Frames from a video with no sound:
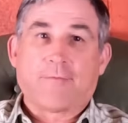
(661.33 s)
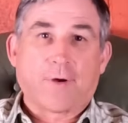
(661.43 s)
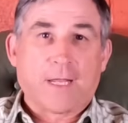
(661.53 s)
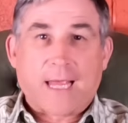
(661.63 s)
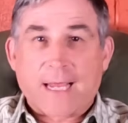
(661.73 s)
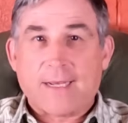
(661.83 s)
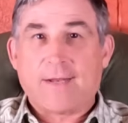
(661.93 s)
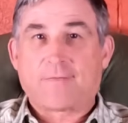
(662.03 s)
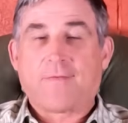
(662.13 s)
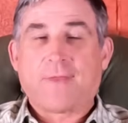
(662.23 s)
for a lot of
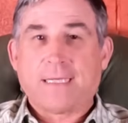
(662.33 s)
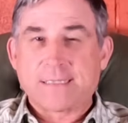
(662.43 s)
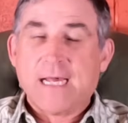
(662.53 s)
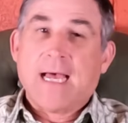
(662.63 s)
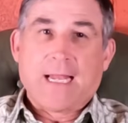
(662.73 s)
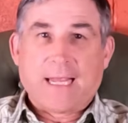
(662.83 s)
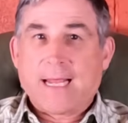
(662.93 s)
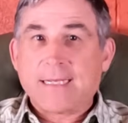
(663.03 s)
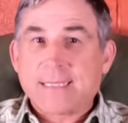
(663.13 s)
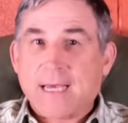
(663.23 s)
different things. A
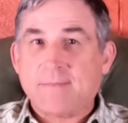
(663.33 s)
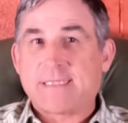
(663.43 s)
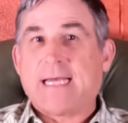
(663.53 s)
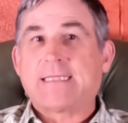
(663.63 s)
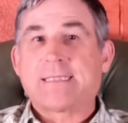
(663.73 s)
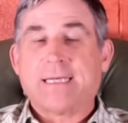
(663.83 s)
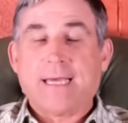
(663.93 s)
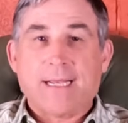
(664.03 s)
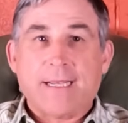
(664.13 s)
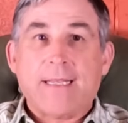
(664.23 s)
lot of times that's
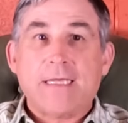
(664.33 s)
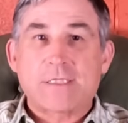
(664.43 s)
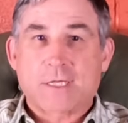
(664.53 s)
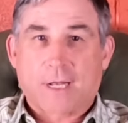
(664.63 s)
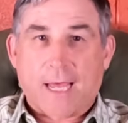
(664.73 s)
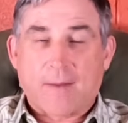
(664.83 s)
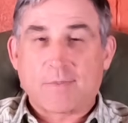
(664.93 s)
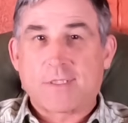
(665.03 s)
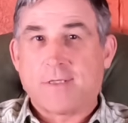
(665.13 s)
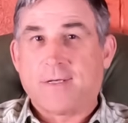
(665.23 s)
an additional
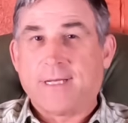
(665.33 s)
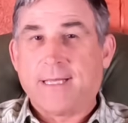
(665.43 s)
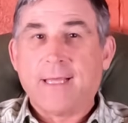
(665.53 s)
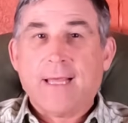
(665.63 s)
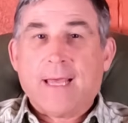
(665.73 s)
opportunity.